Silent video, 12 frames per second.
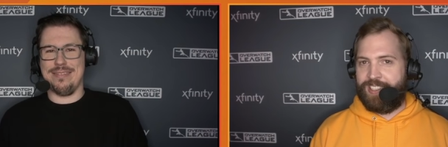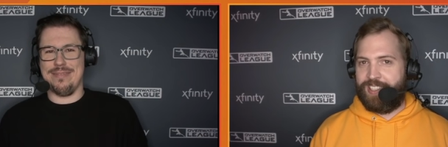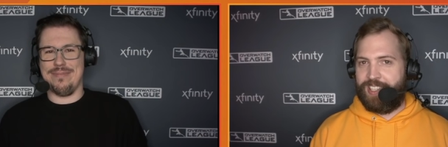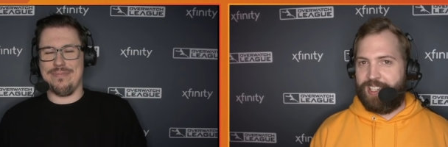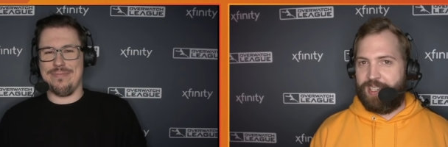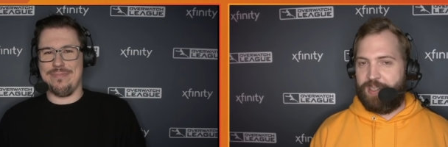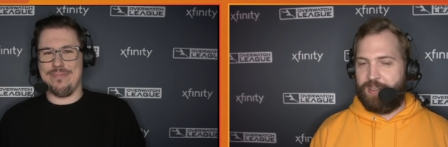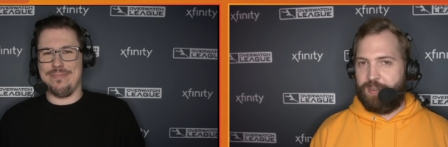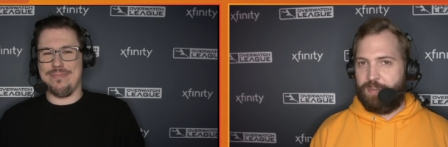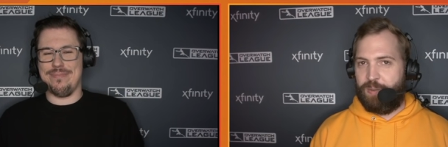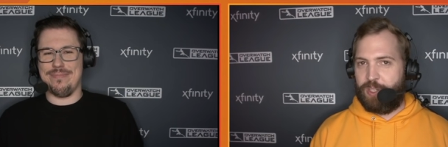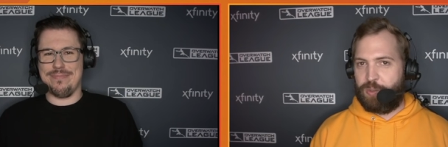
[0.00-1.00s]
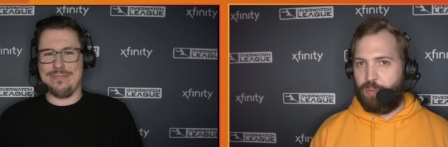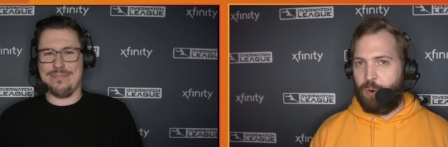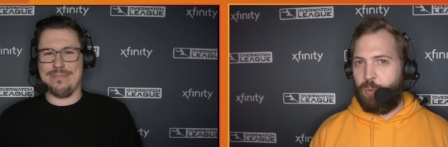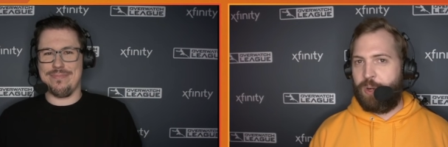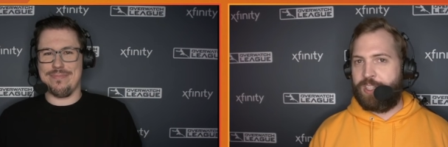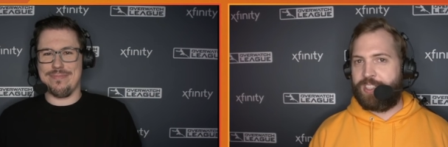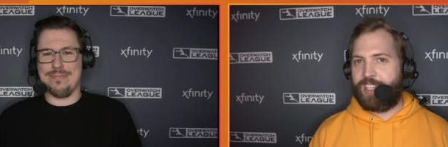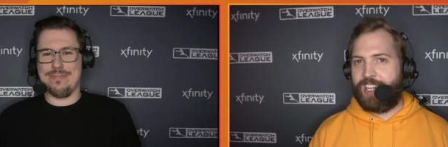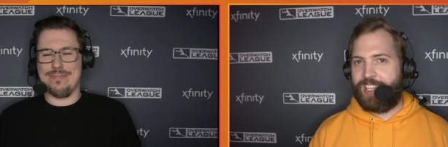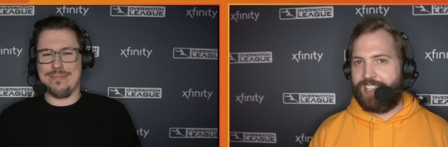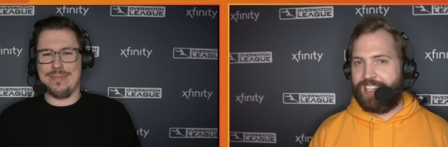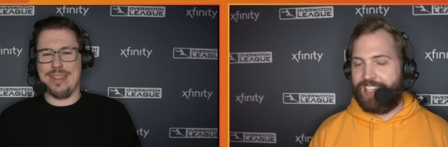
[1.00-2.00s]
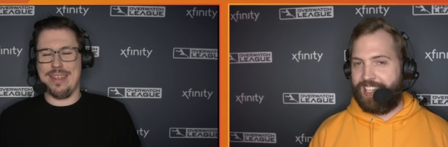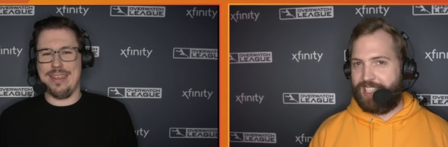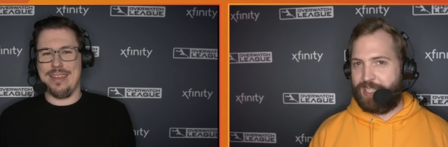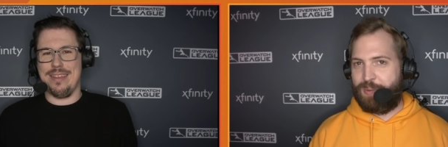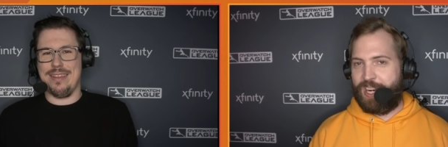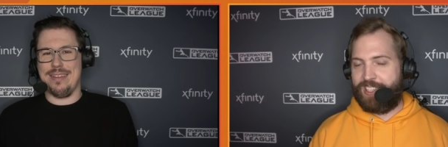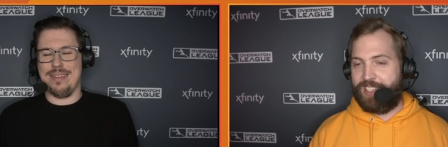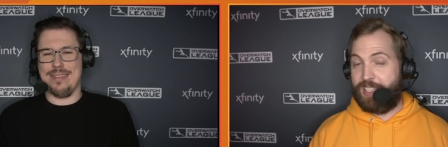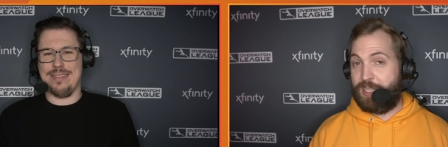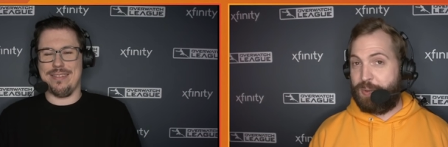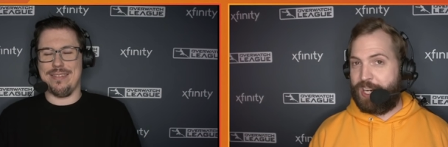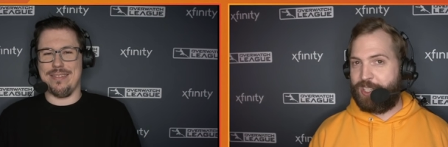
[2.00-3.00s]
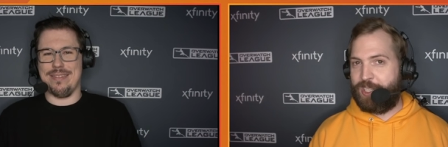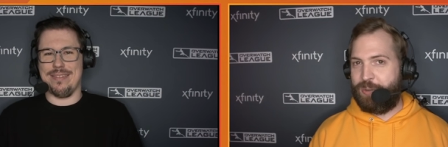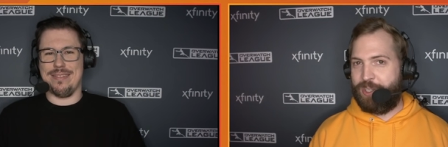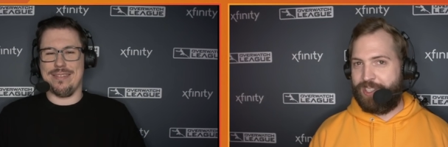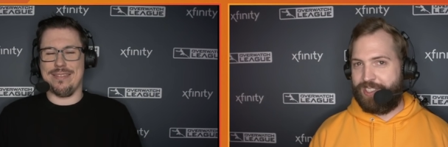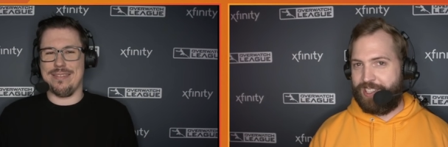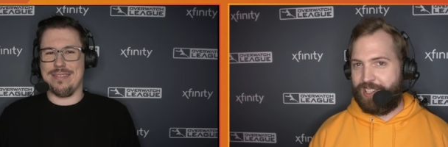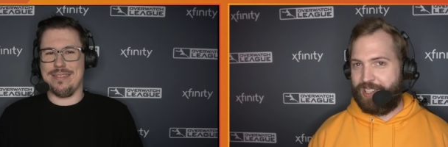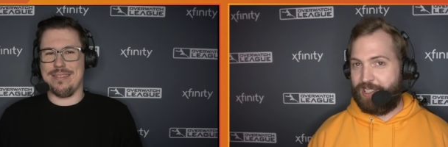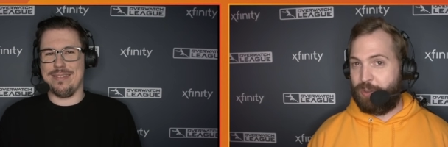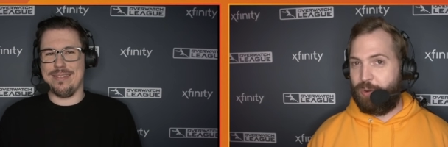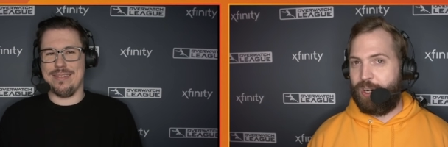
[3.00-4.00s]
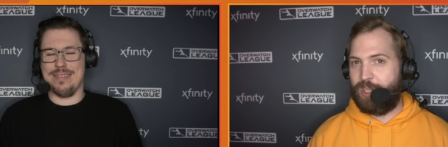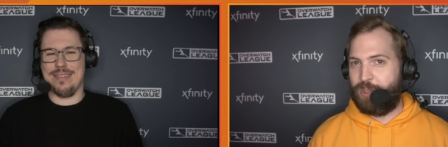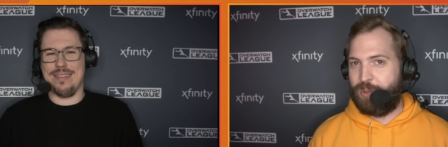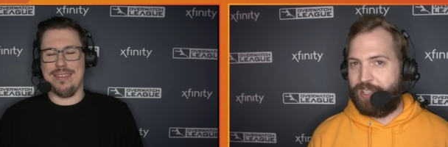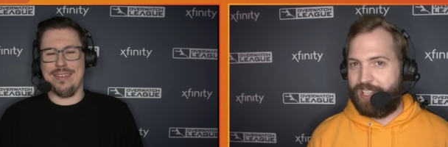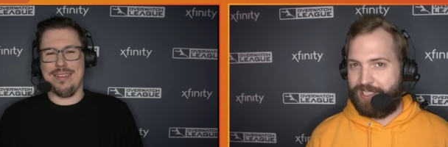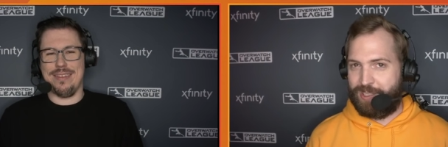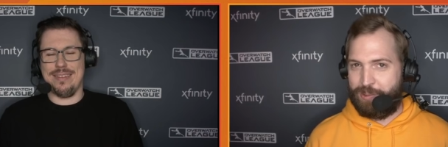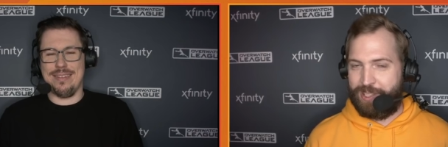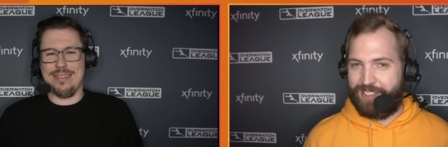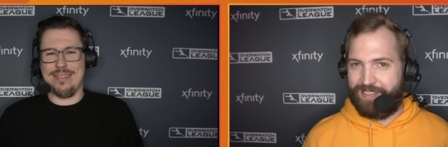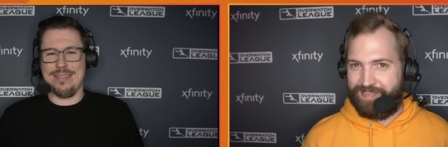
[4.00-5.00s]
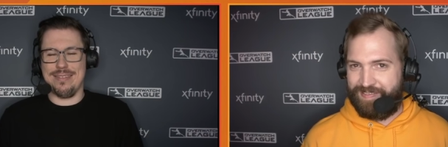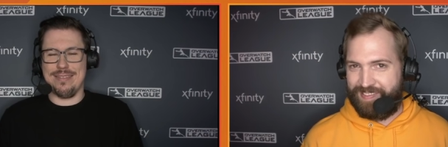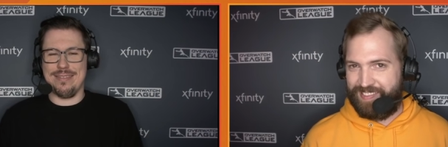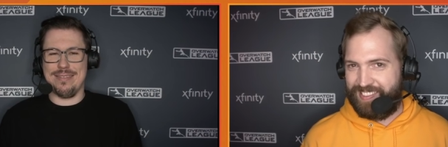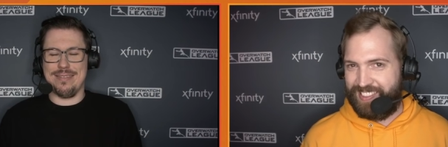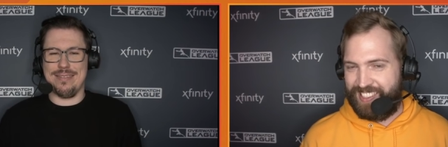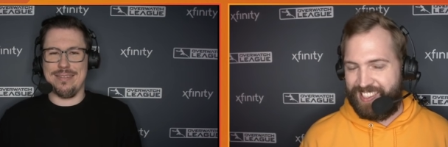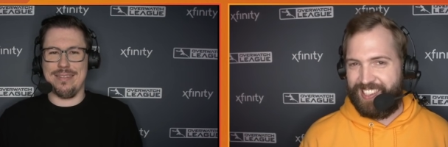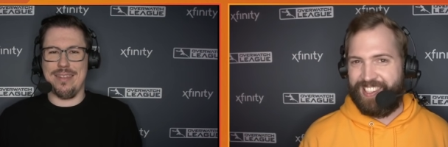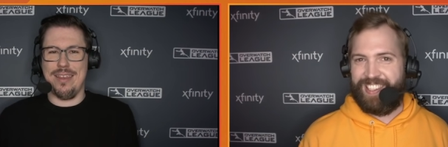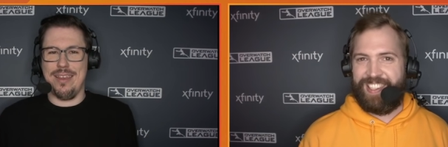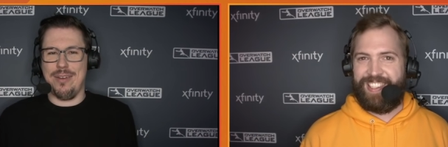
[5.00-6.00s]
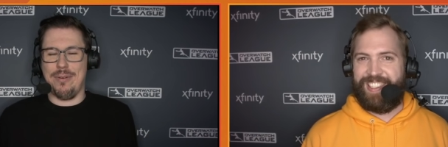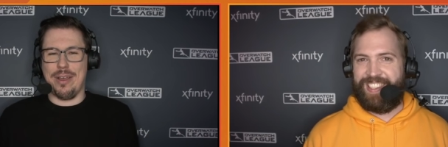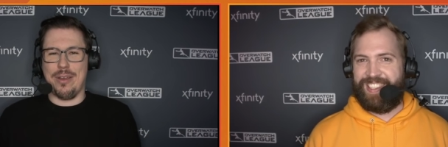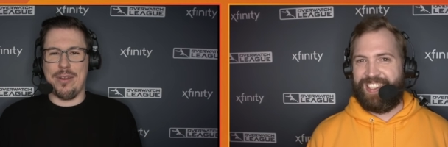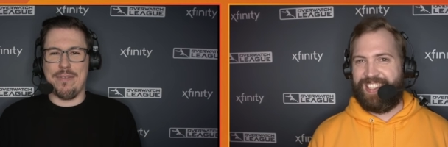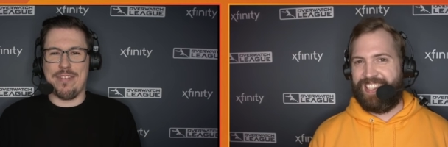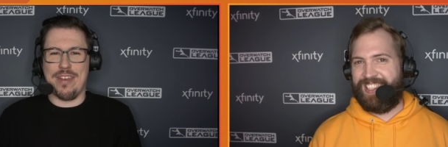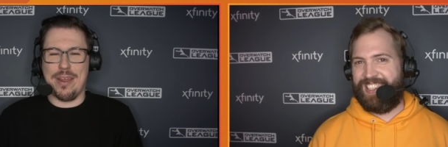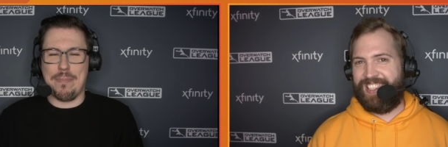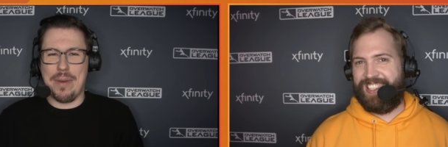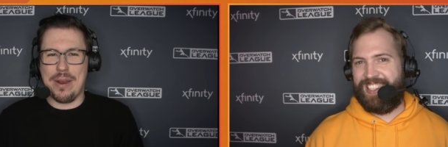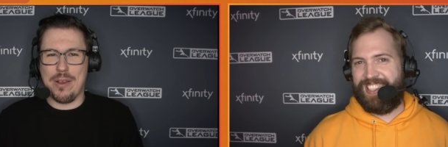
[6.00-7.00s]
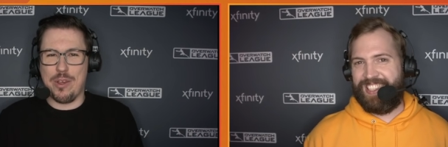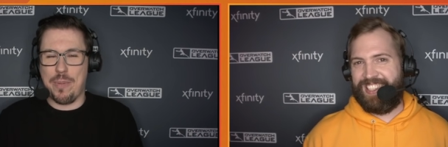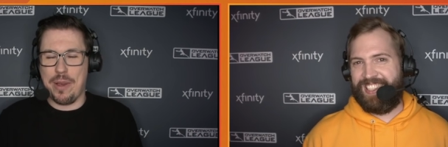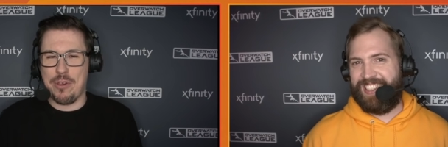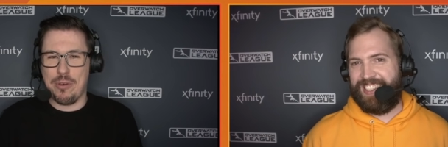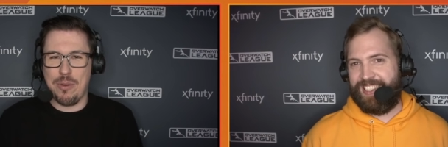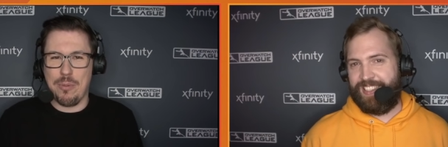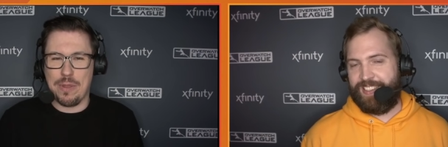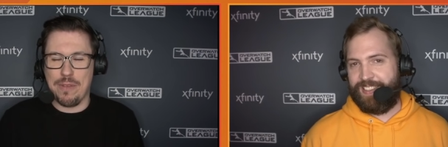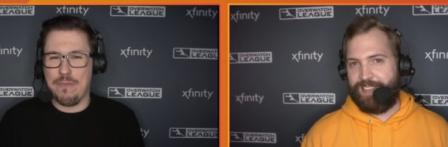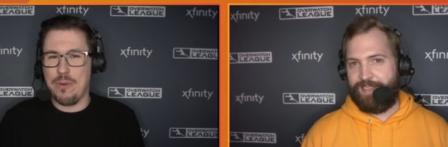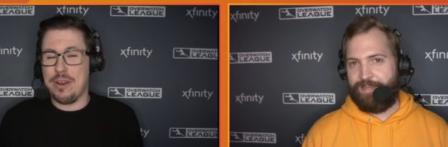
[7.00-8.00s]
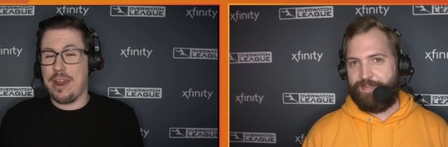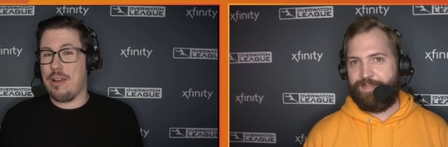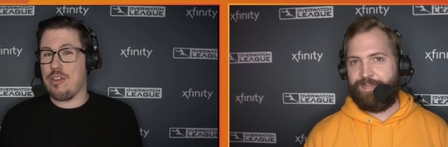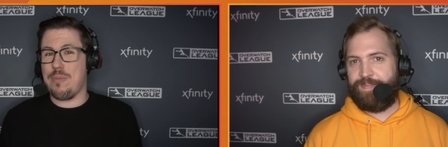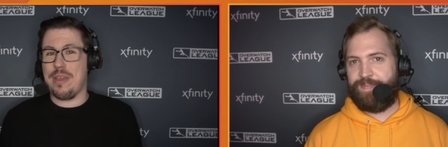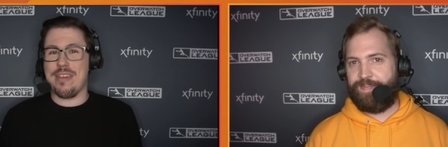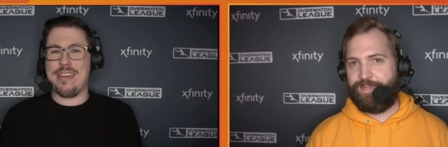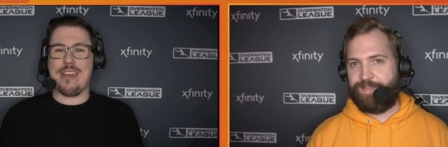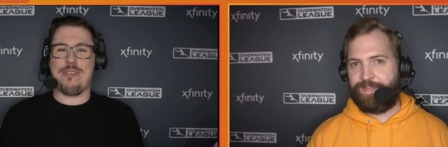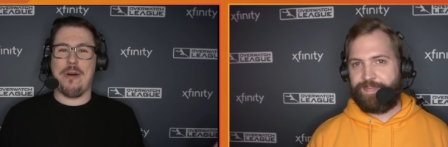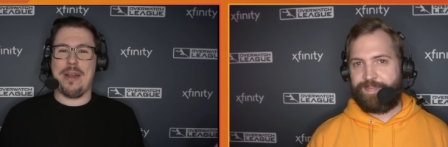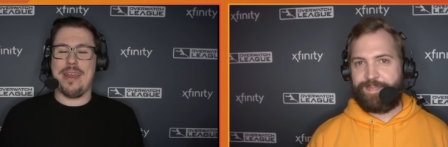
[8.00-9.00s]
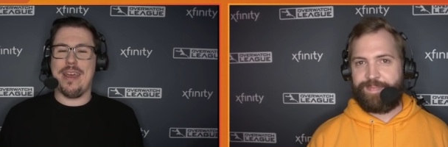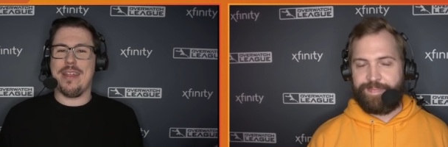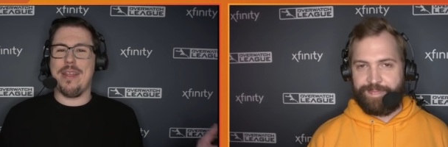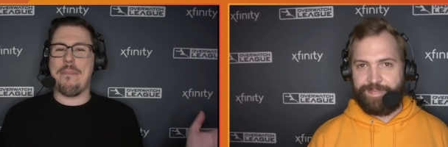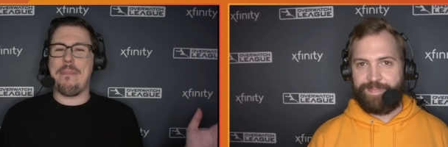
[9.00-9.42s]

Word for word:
Speaker 1: and uh, mm. much more one sided than I expected, mm. especially when you
Speaker 2: consider that Guangzhou takes the win. Well, I couldn't have said it better, especially with the food analogy, because guess what? The